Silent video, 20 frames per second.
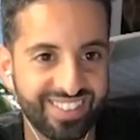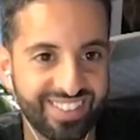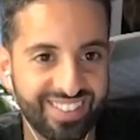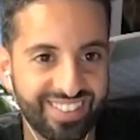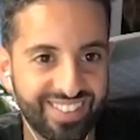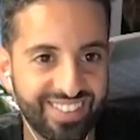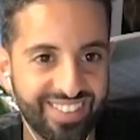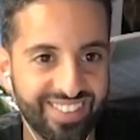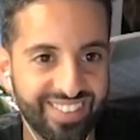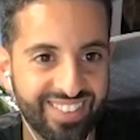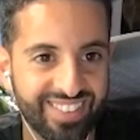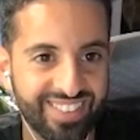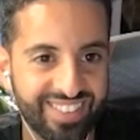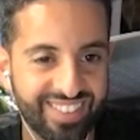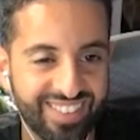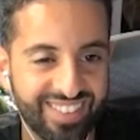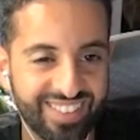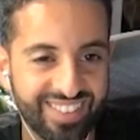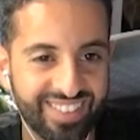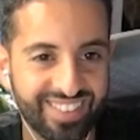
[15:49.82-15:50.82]

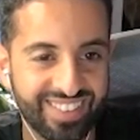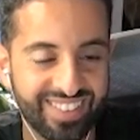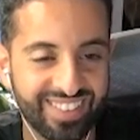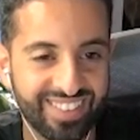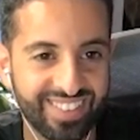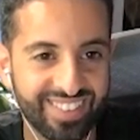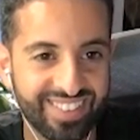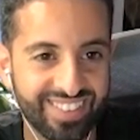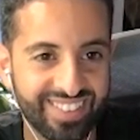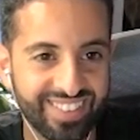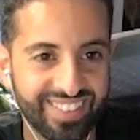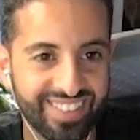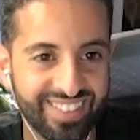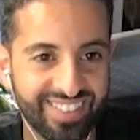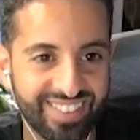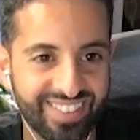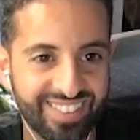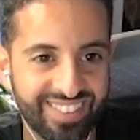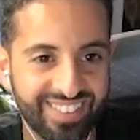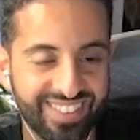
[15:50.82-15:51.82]

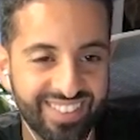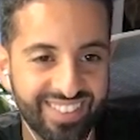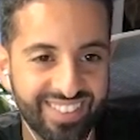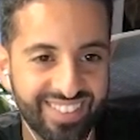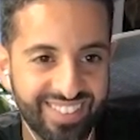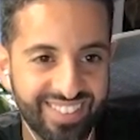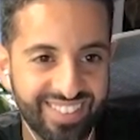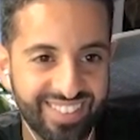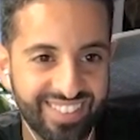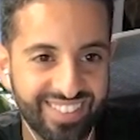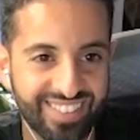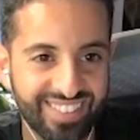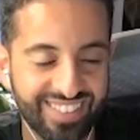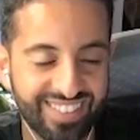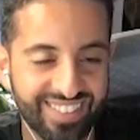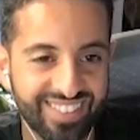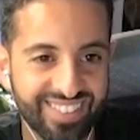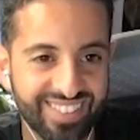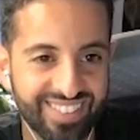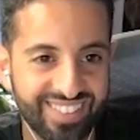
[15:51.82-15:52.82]

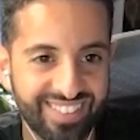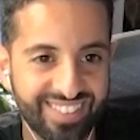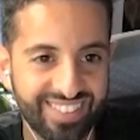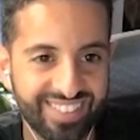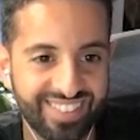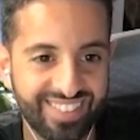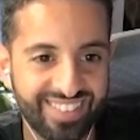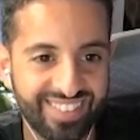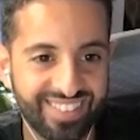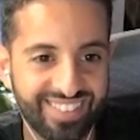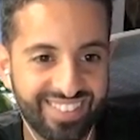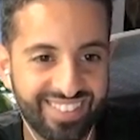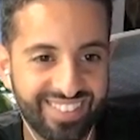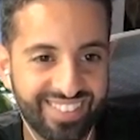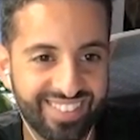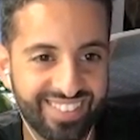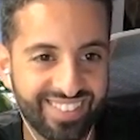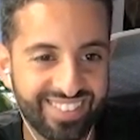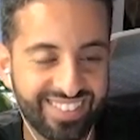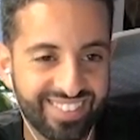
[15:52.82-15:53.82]

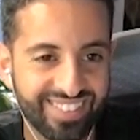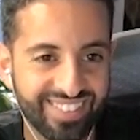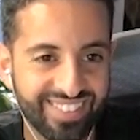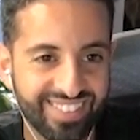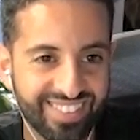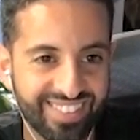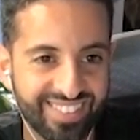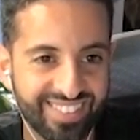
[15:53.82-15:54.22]
The person shown says nothing.